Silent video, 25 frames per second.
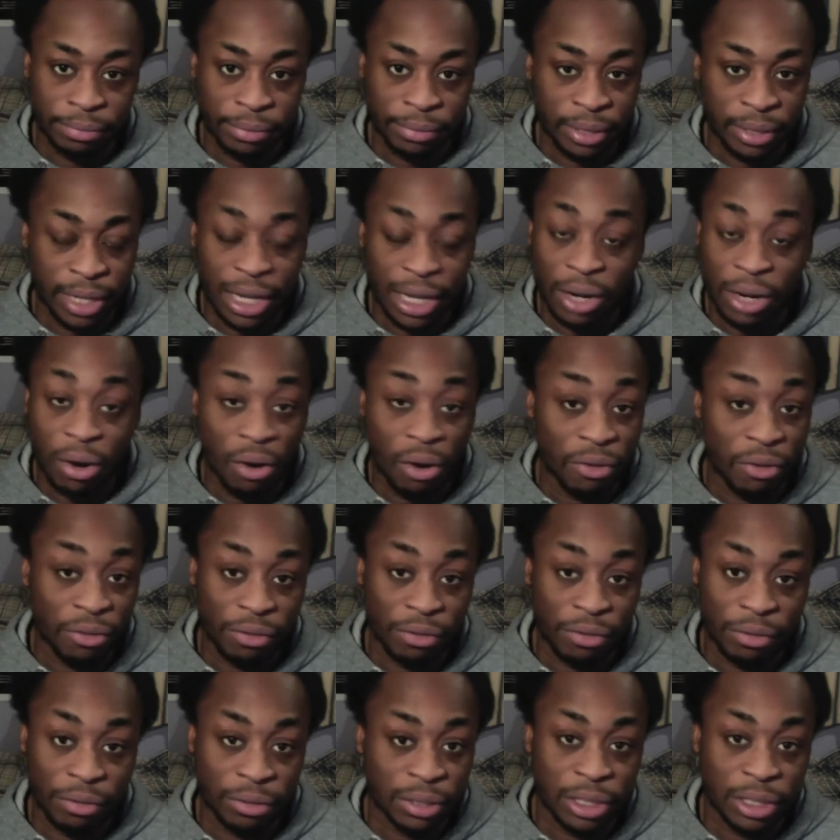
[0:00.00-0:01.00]
Get it off.
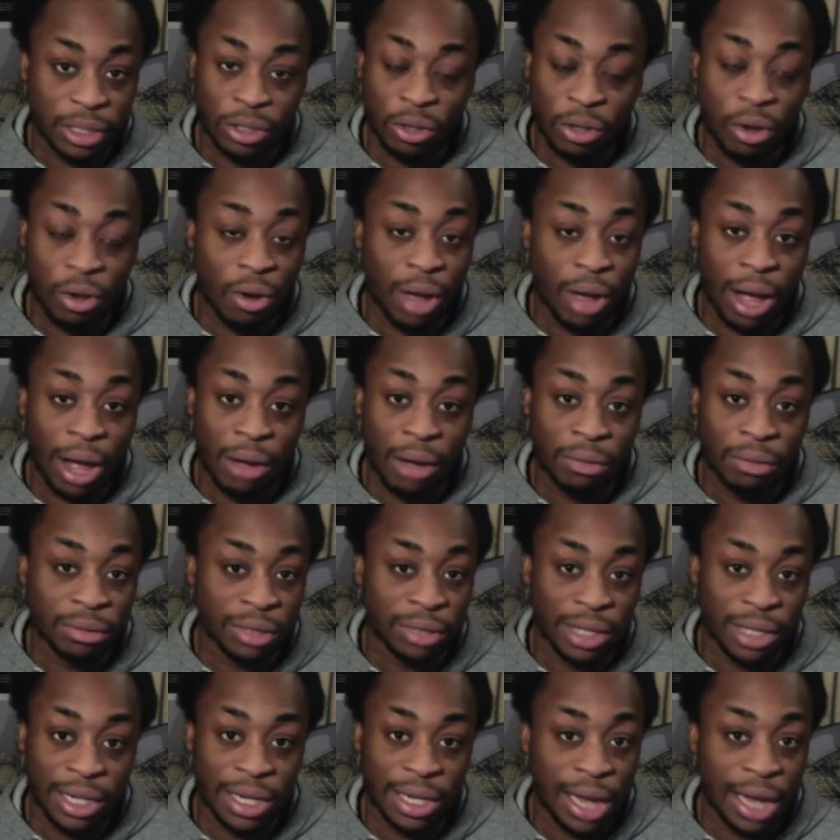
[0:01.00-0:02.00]
Just log out,
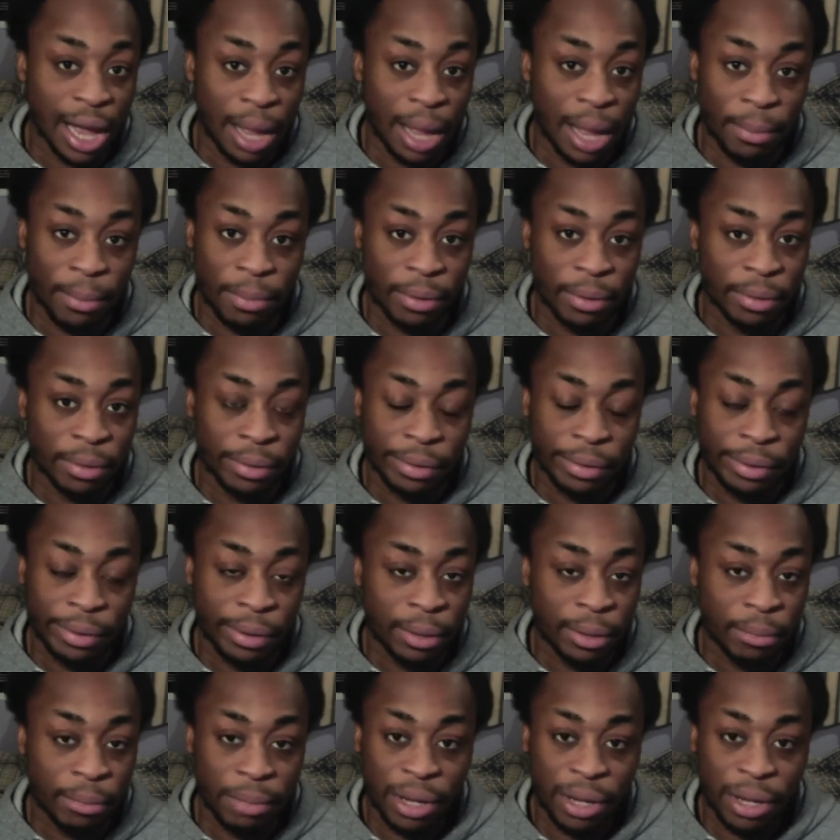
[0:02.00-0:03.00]
delete the app,
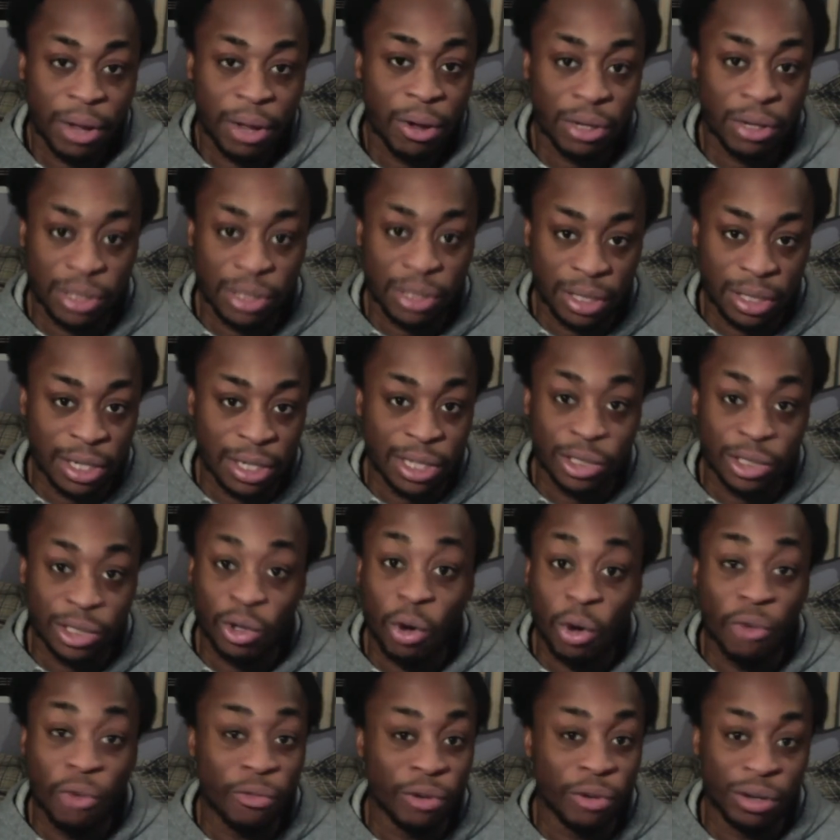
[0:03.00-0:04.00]
because it's all
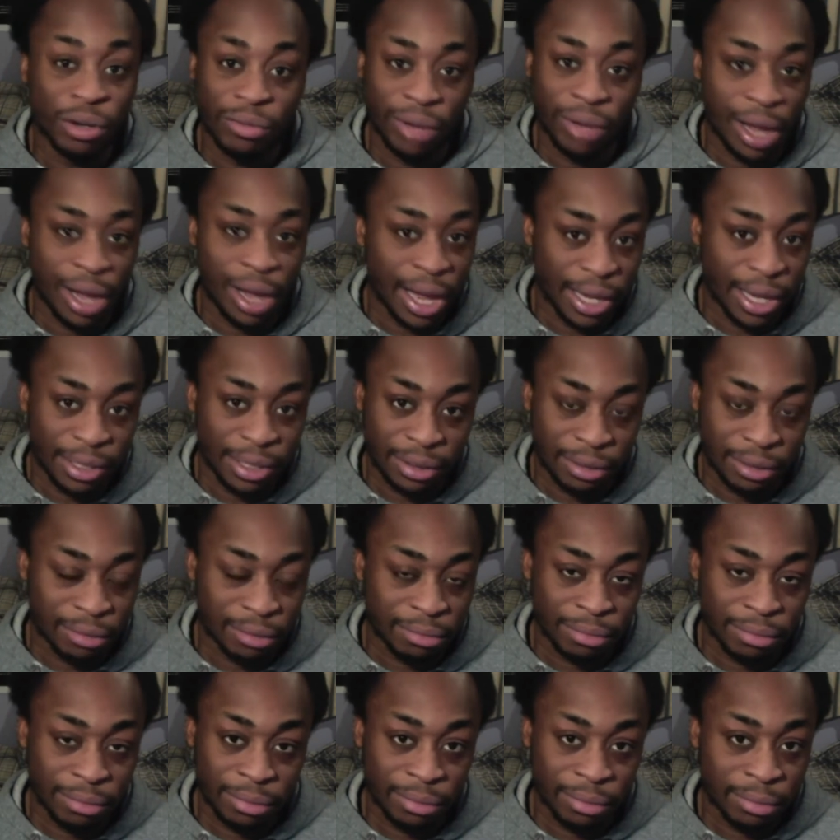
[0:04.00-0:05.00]
full of lies
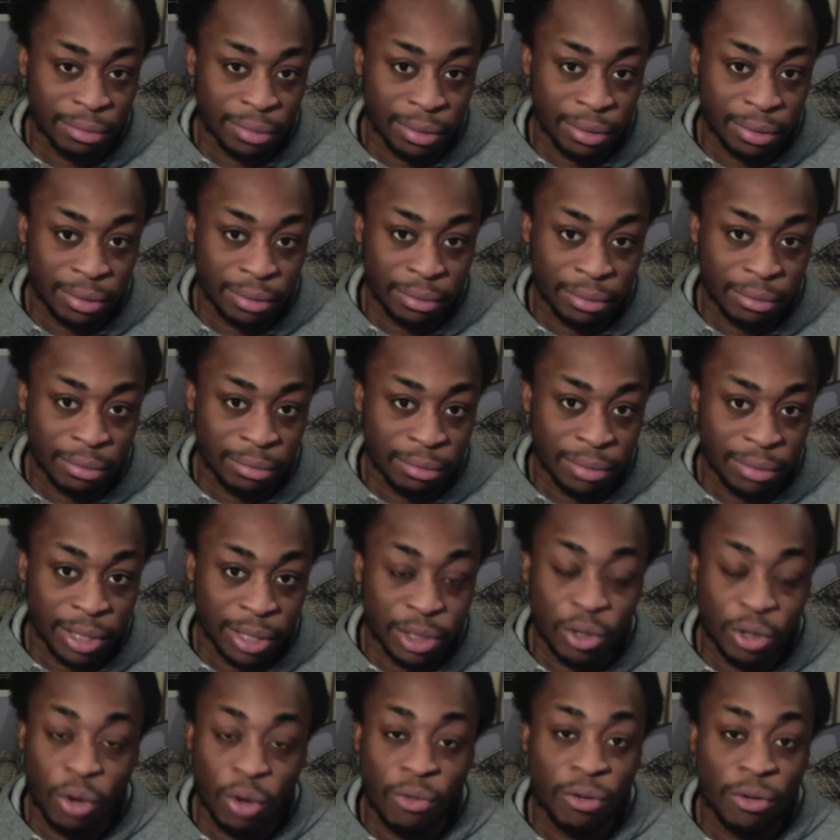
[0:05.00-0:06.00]
is
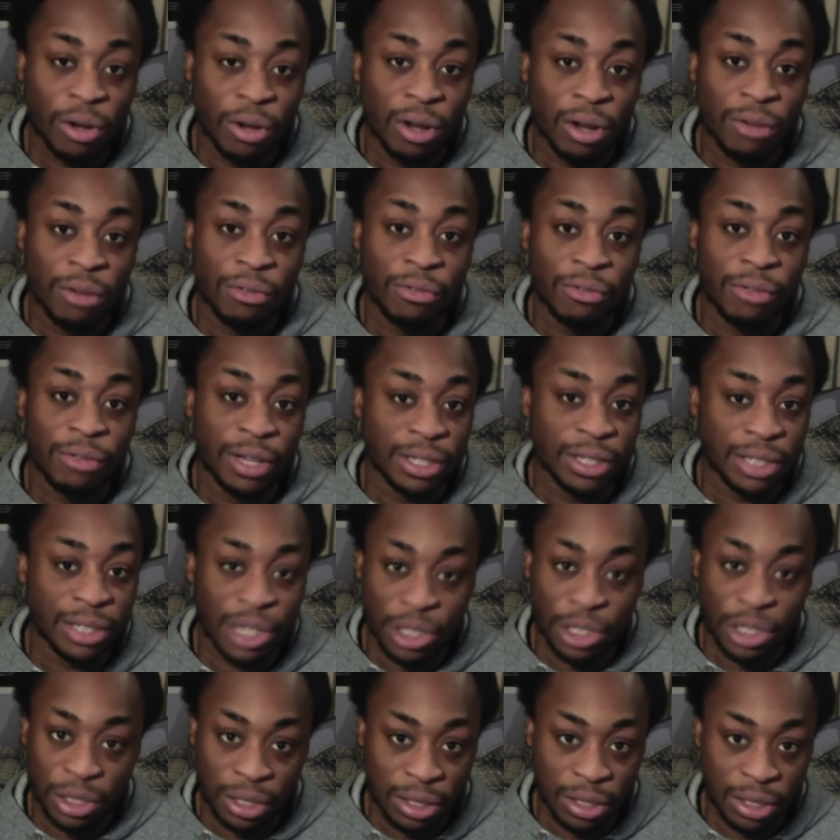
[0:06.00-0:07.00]
all full of
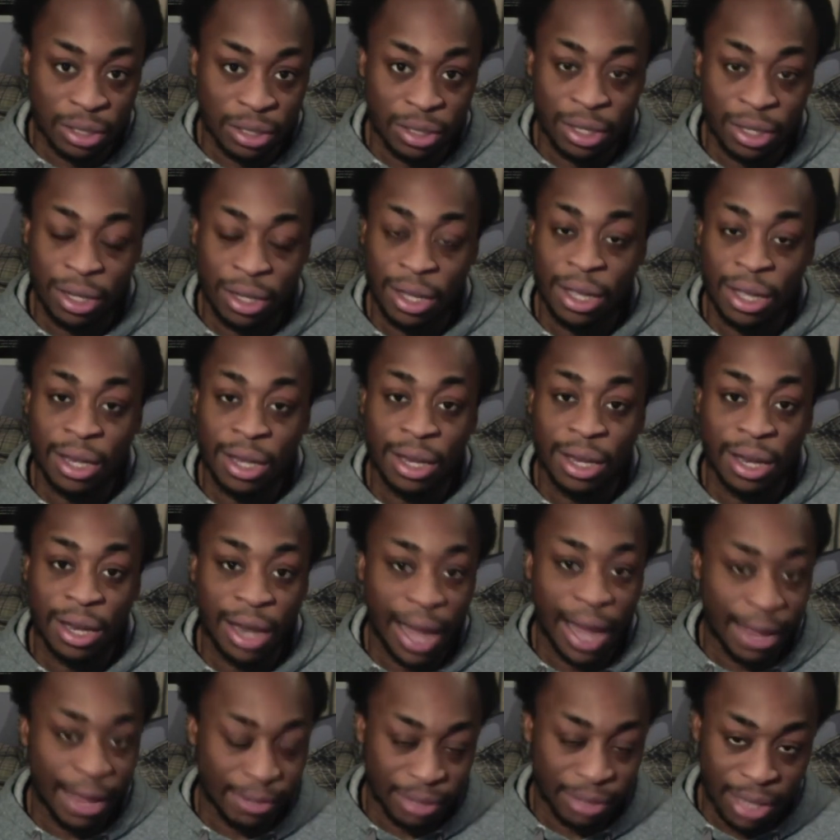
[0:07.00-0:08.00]
fictitious
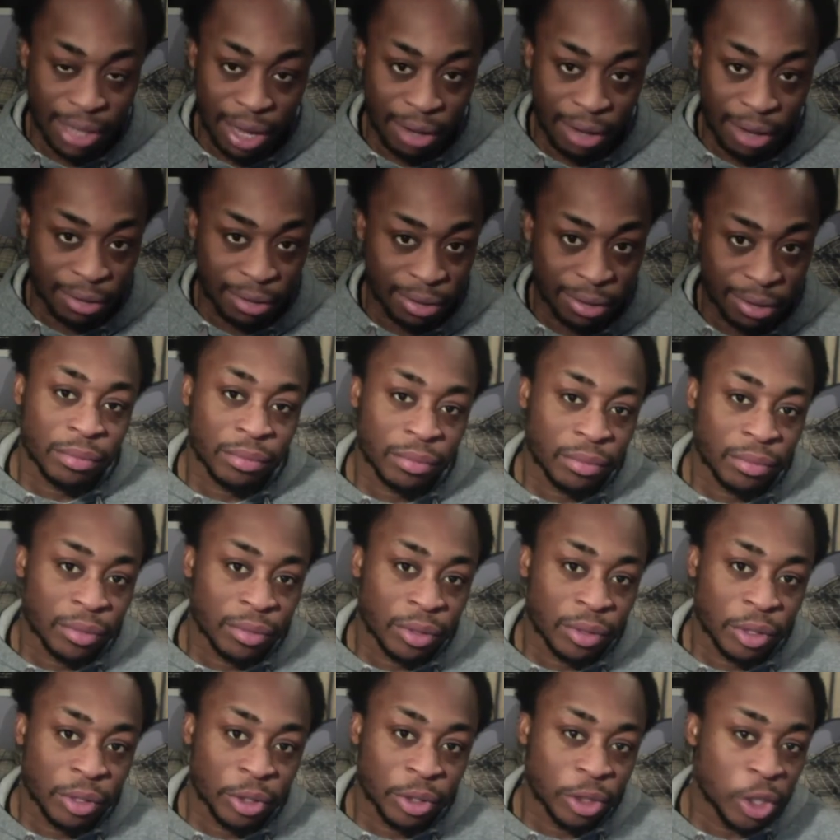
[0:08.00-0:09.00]
lifestyles.
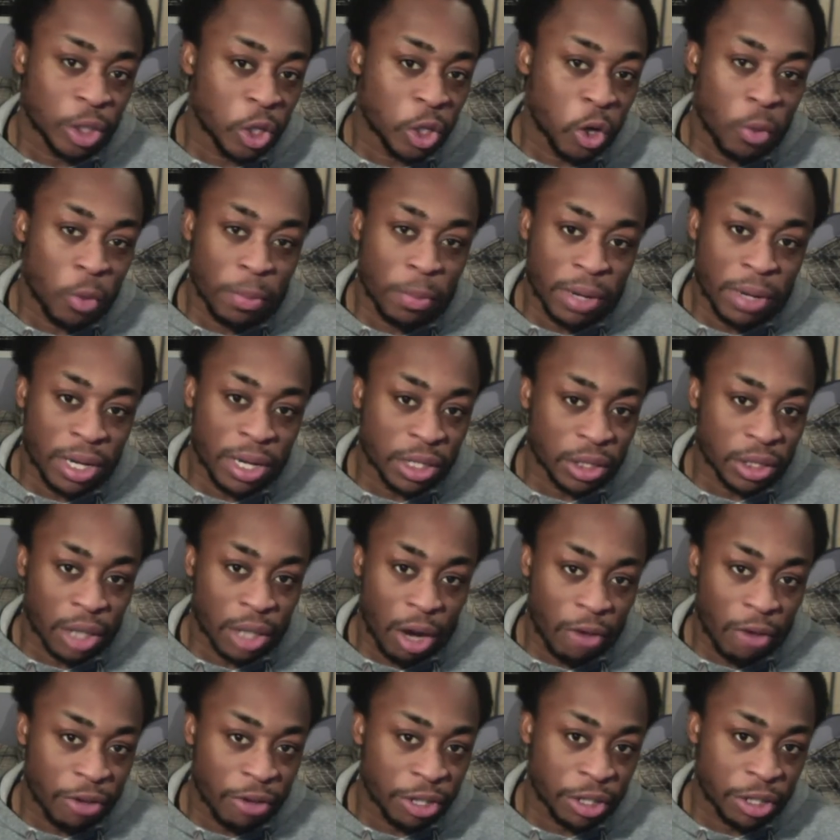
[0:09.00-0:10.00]
So don't be
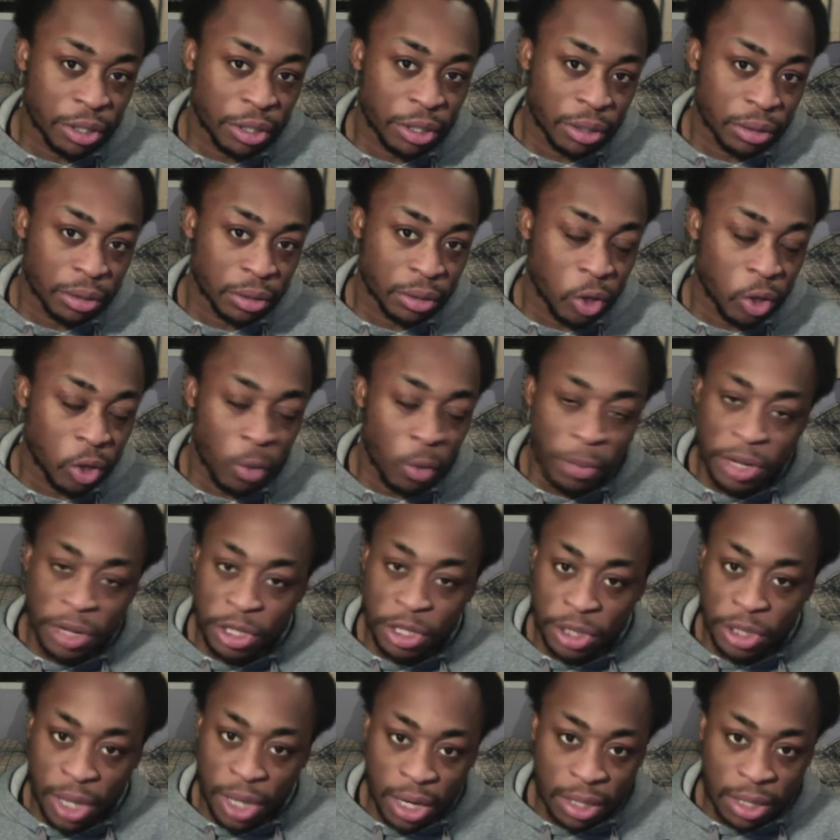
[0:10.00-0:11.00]
discouraged. Don't be
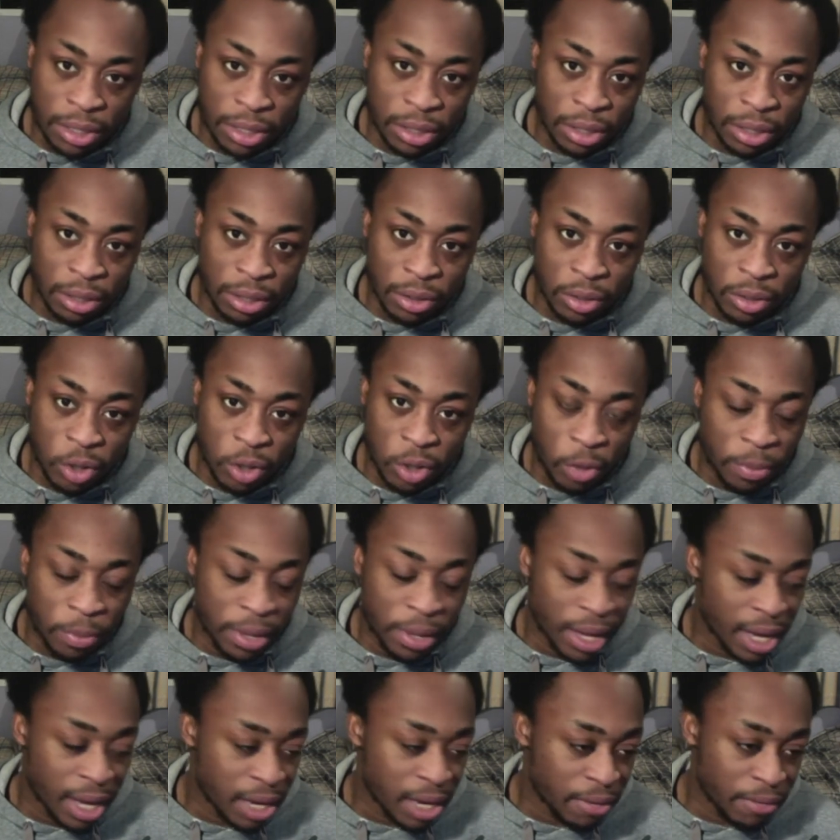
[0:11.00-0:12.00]
jealous. Don't be
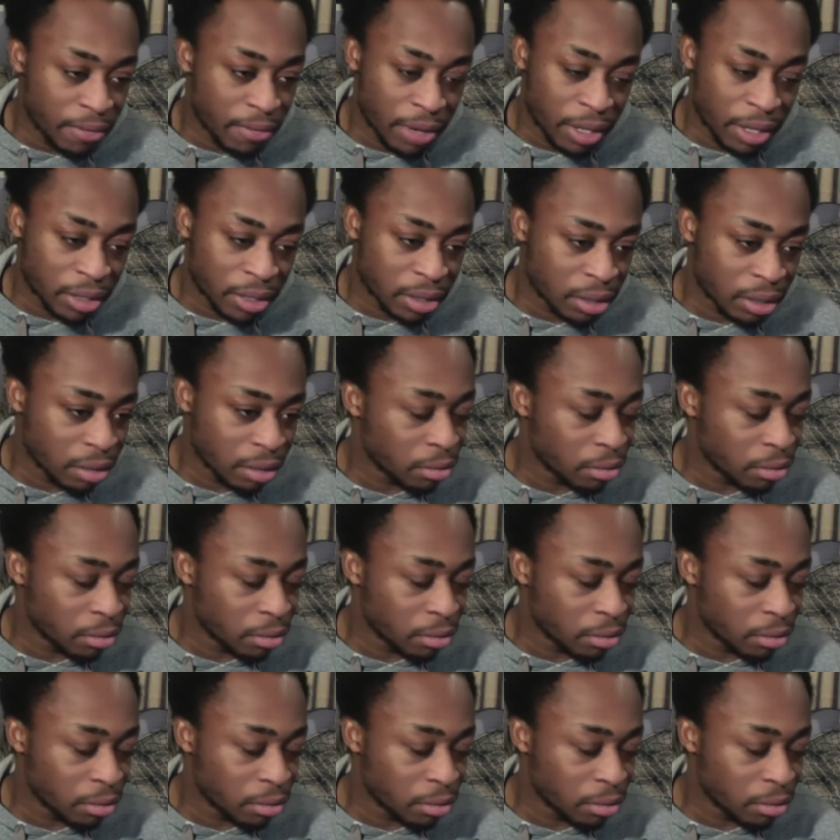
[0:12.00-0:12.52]
envious.